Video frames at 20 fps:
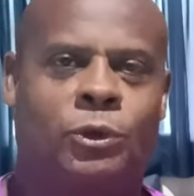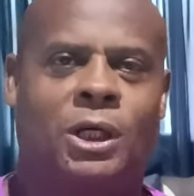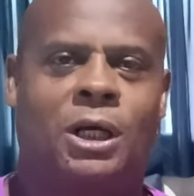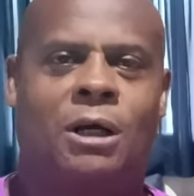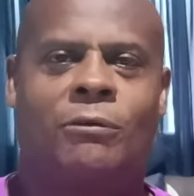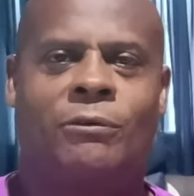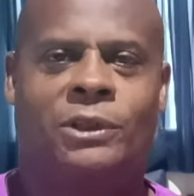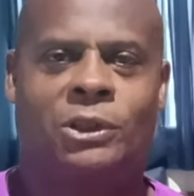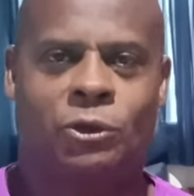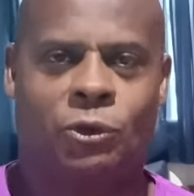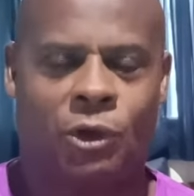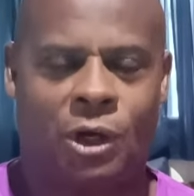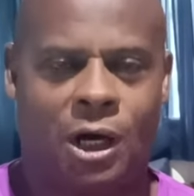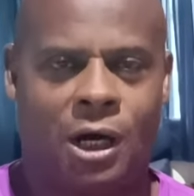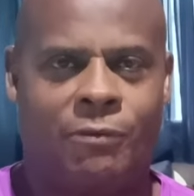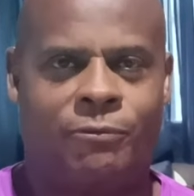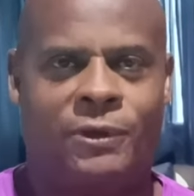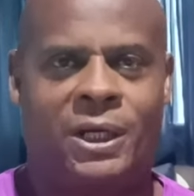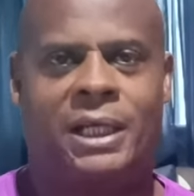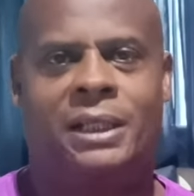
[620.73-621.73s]
wherever you
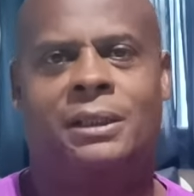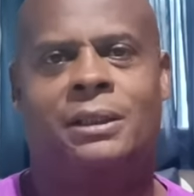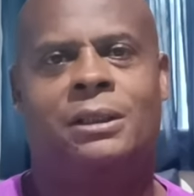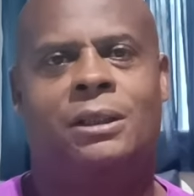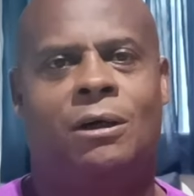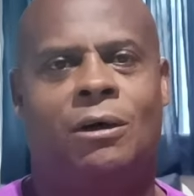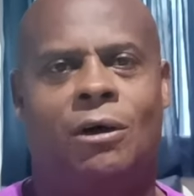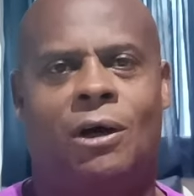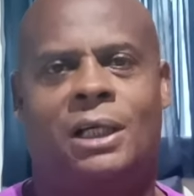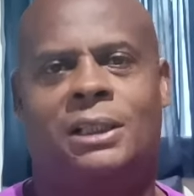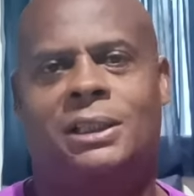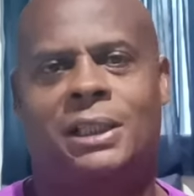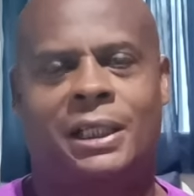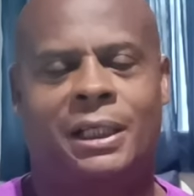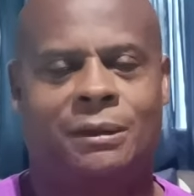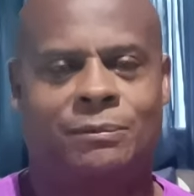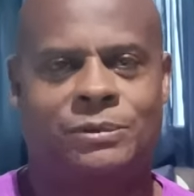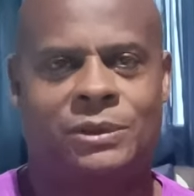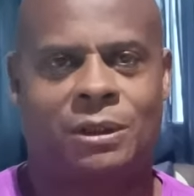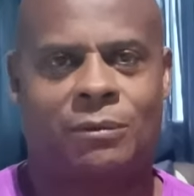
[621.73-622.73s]
are, find it in your heart to
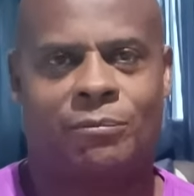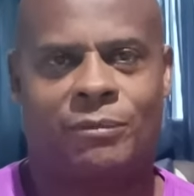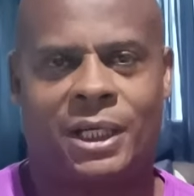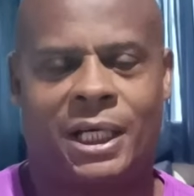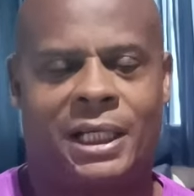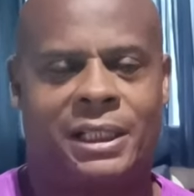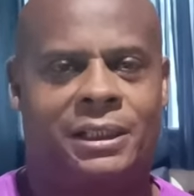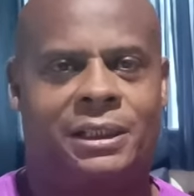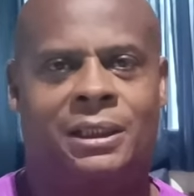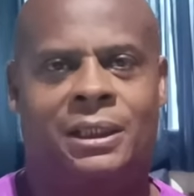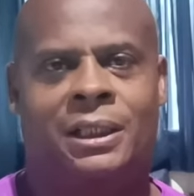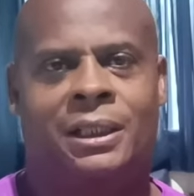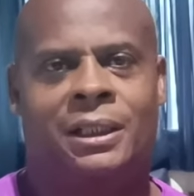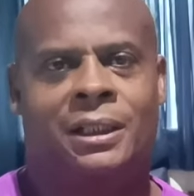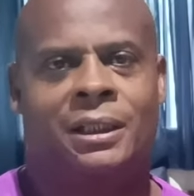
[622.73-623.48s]
help somebody.